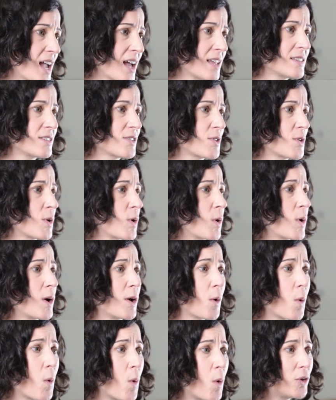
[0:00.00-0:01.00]
cancer or
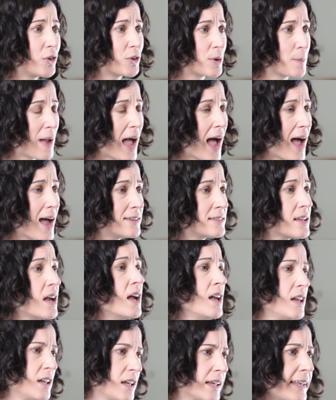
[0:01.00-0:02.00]
an older pet.
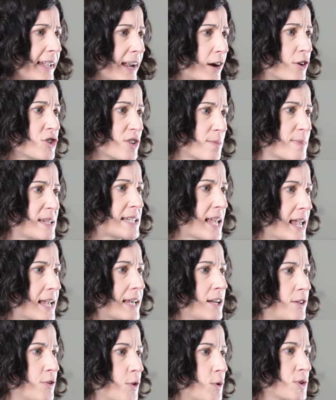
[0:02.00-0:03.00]
Care should be
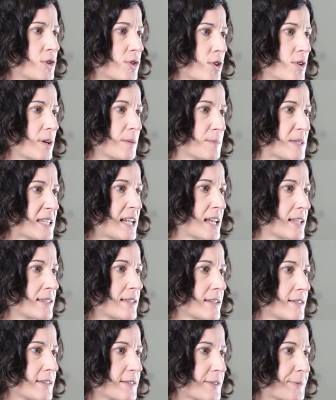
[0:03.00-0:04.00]
taken in those
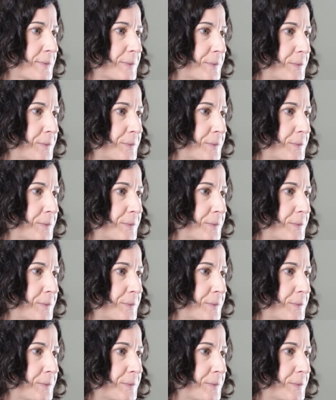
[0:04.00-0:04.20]
circumstances.